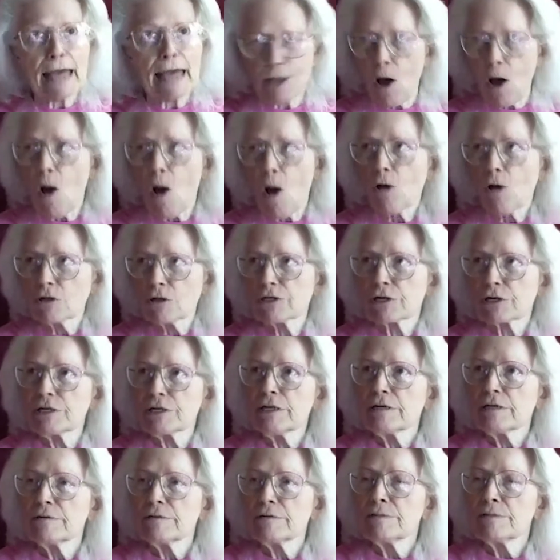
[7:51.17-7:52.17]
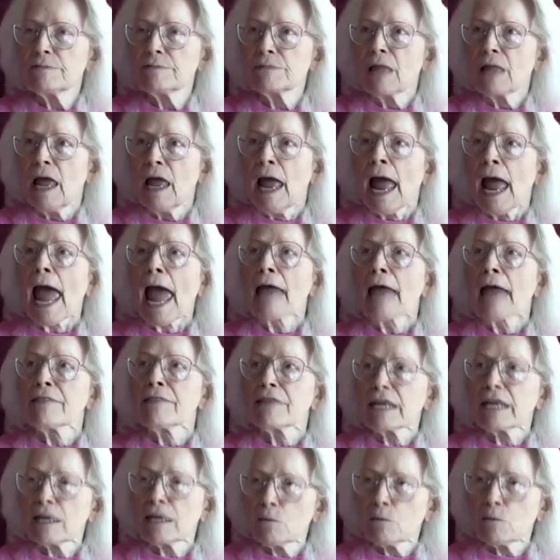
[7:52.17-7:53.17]
has altered
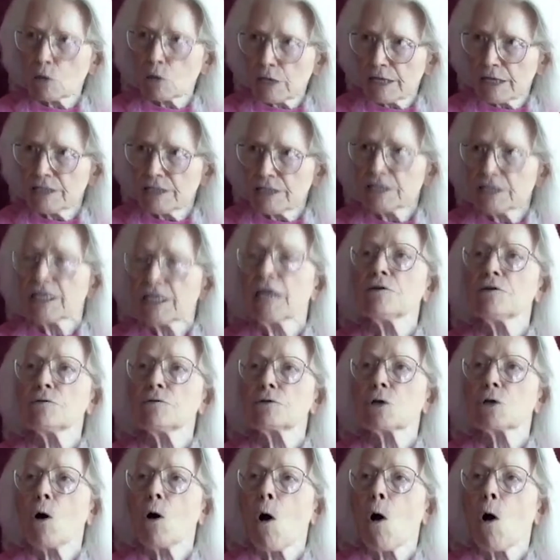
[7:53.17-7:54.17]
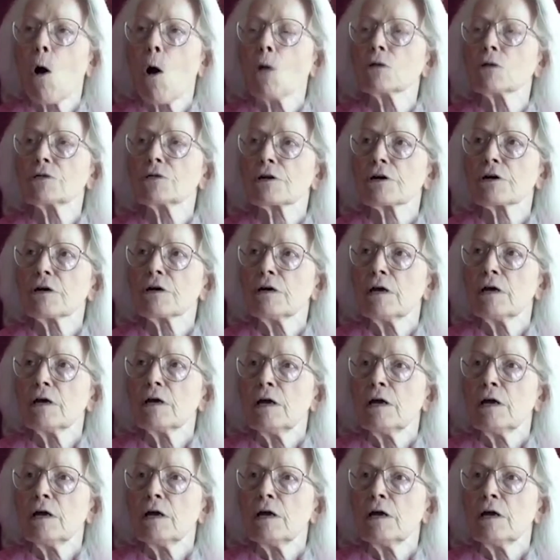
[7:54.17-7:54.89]
and that it will continue to alter.